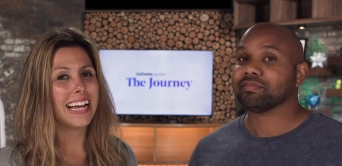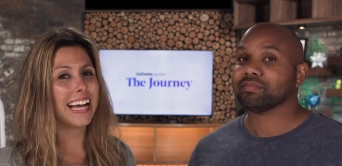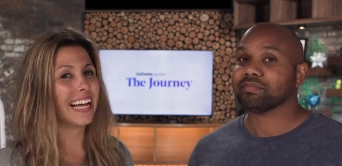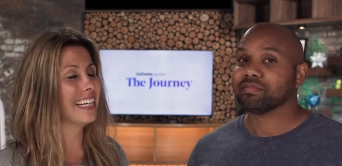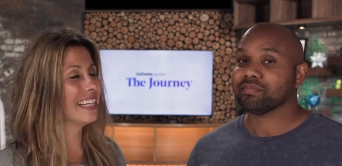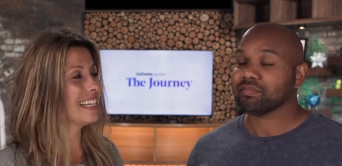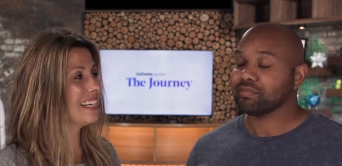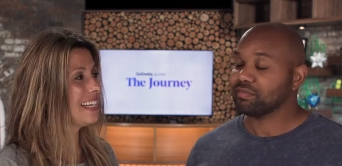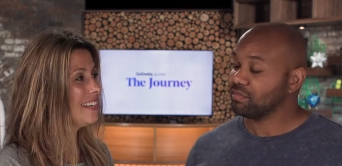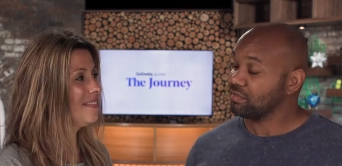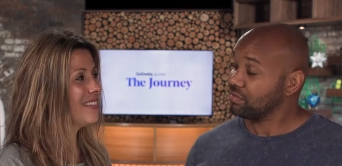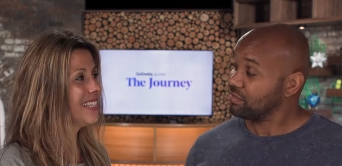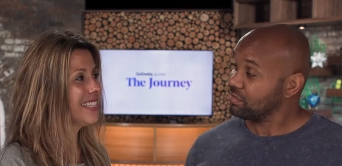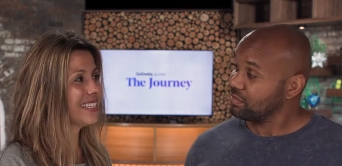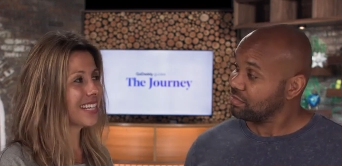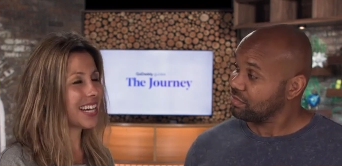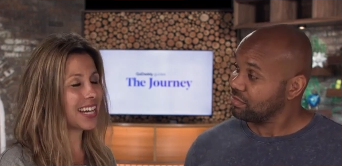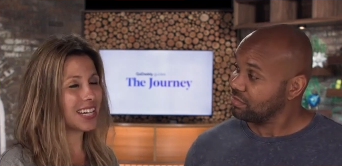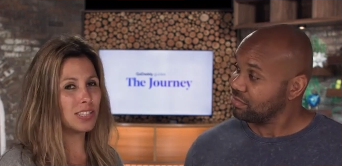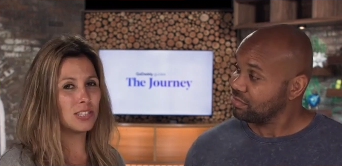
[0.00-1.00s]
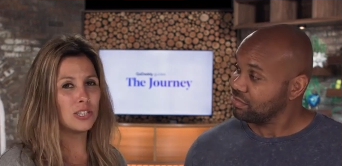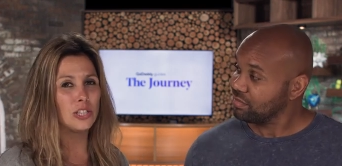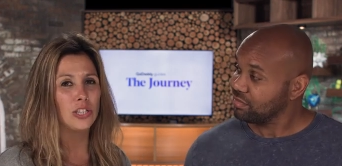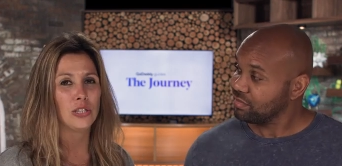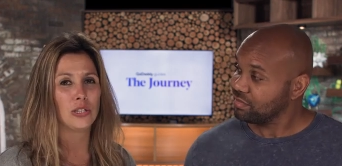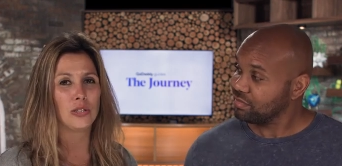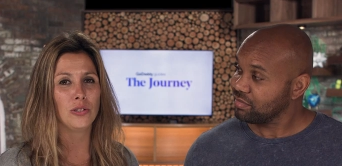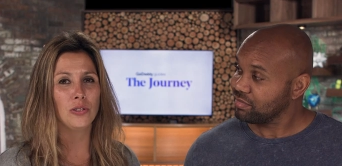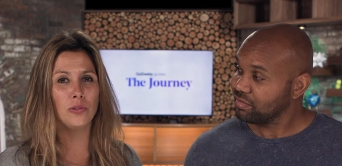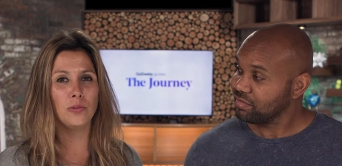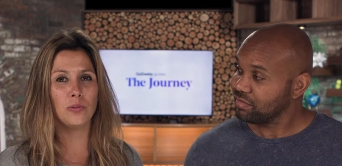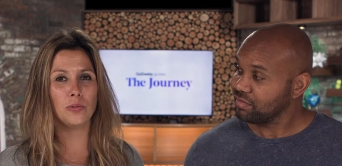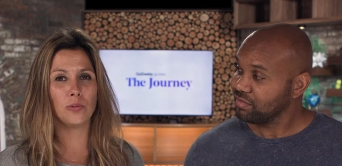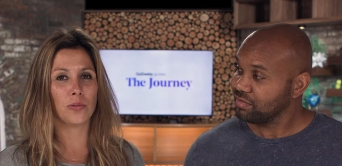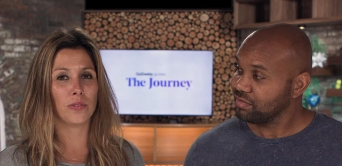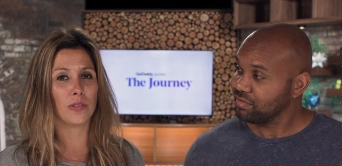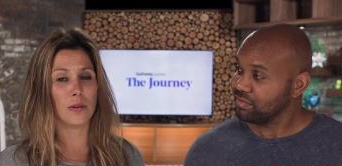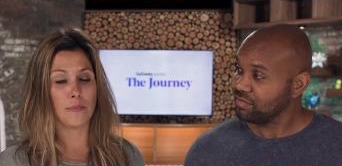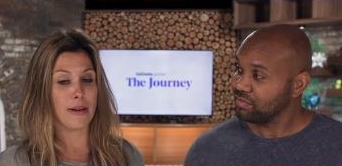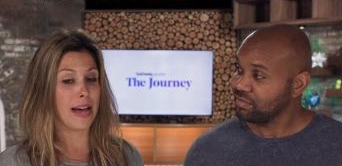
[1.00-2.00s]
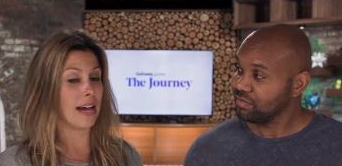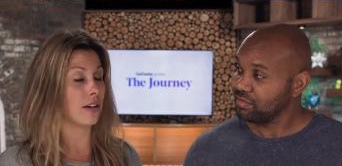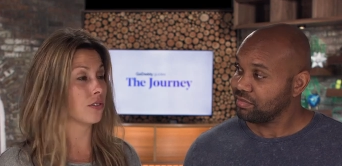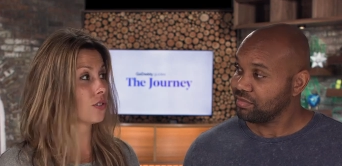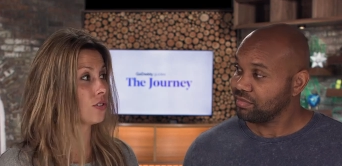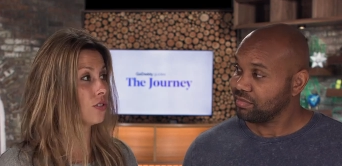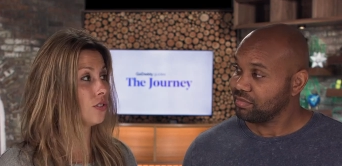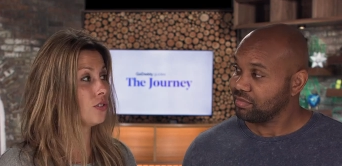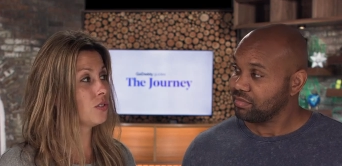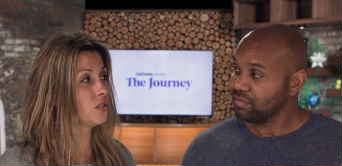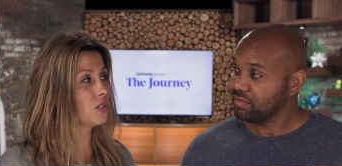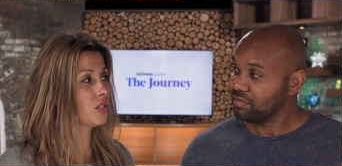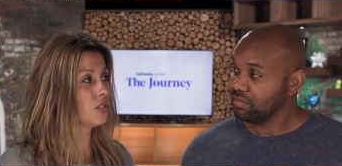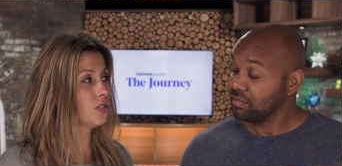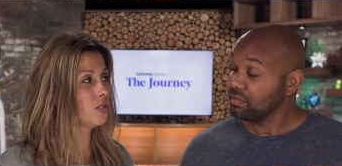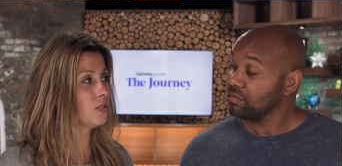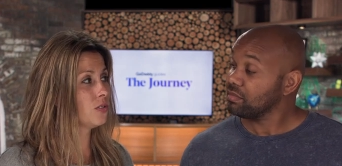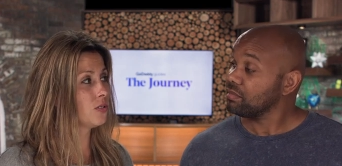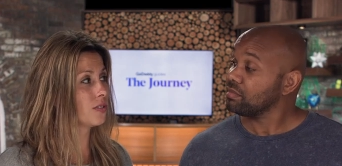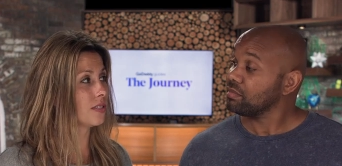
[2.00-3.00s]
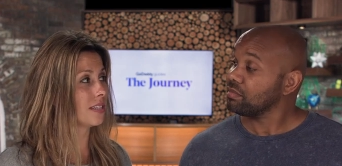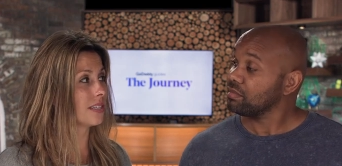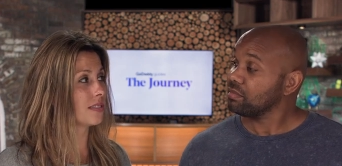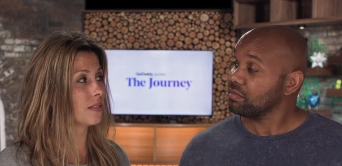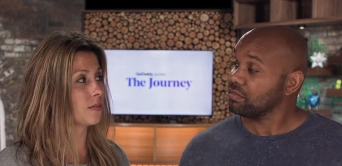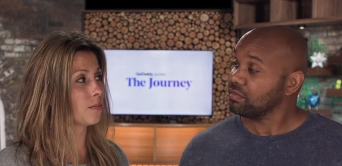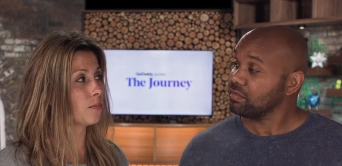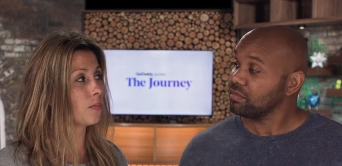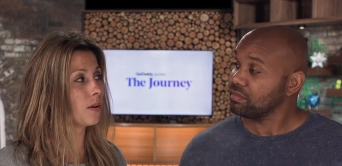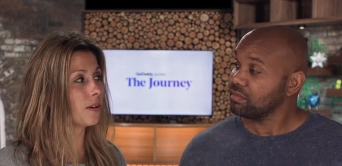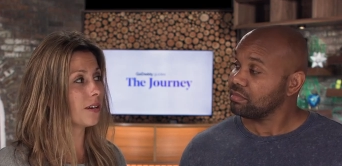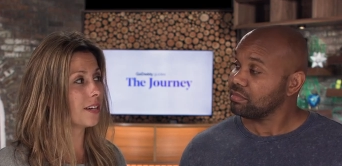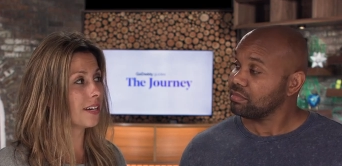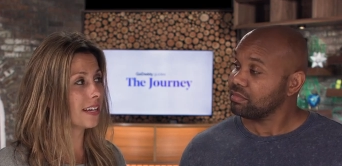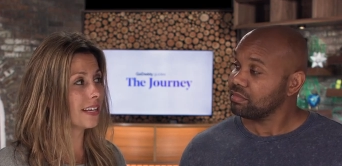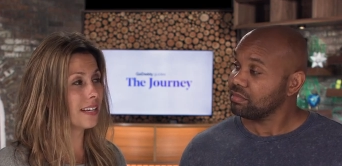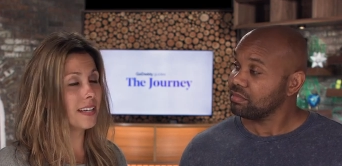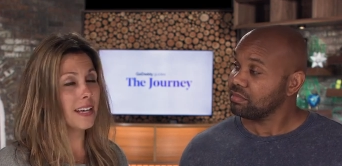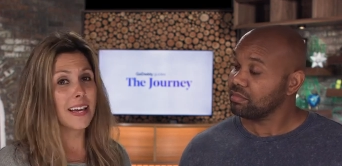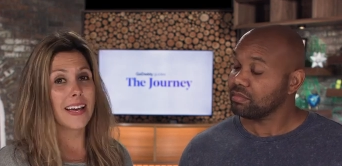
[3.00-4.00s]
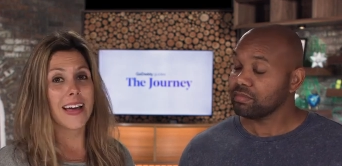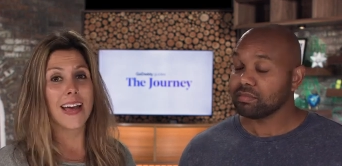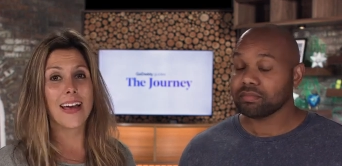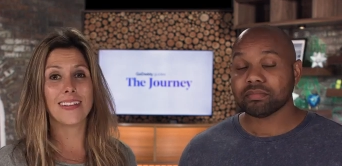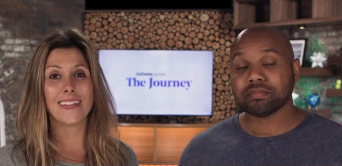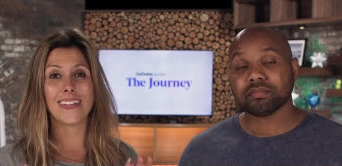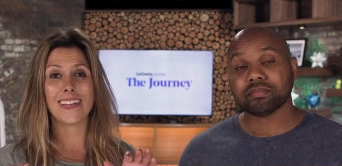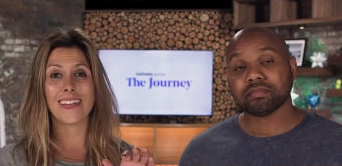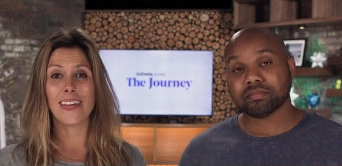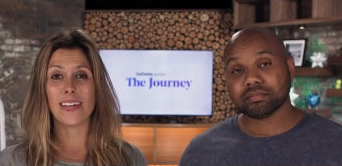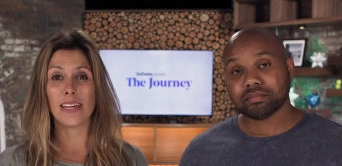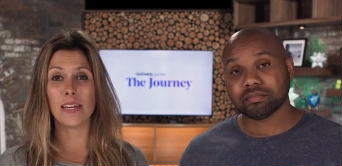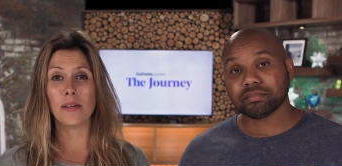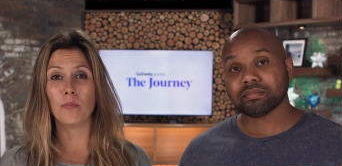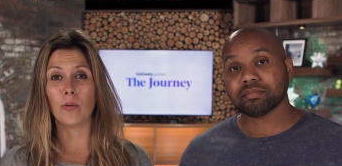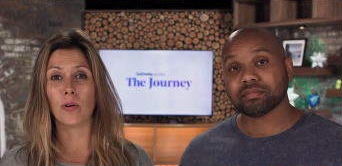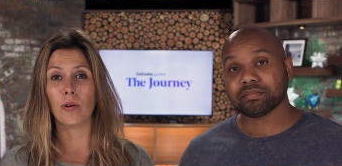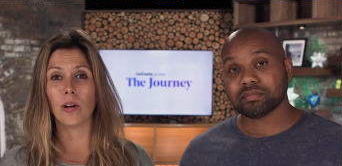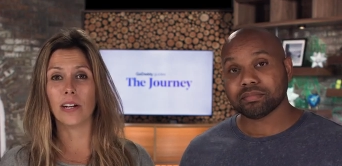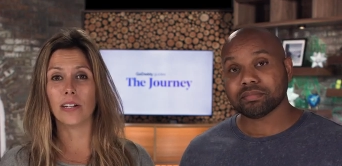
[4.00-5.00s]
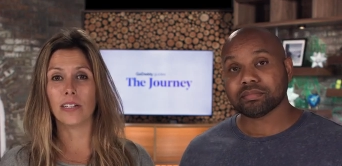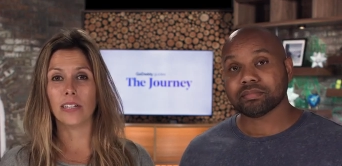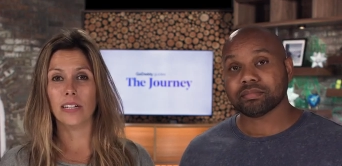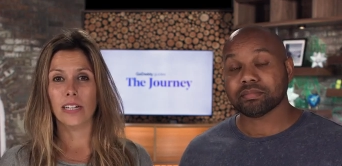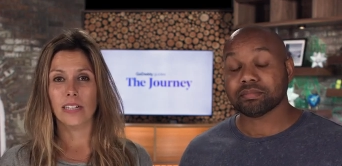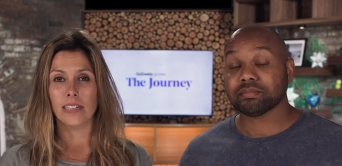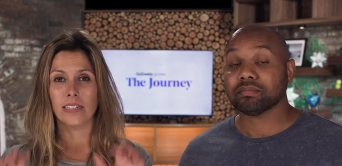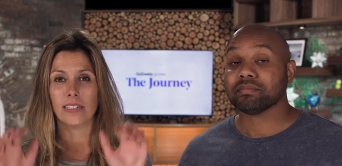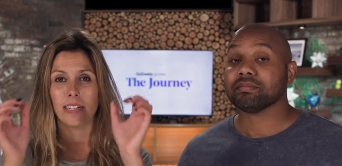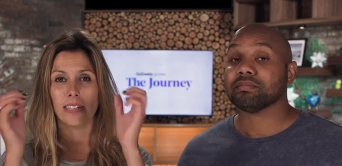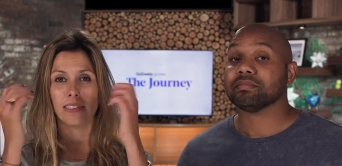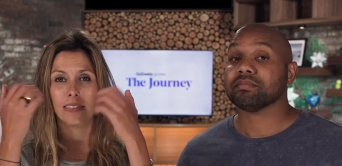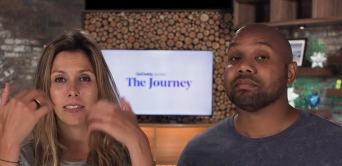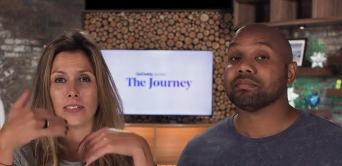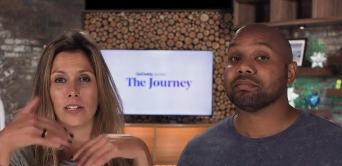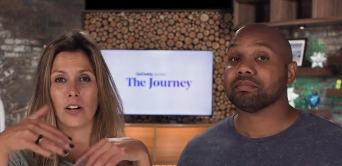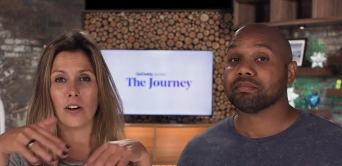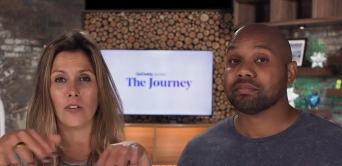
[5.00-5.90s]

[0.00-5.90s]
Speaker 1: And even down to the mouse you use, that's important, and the keyboard. Mm-hmm.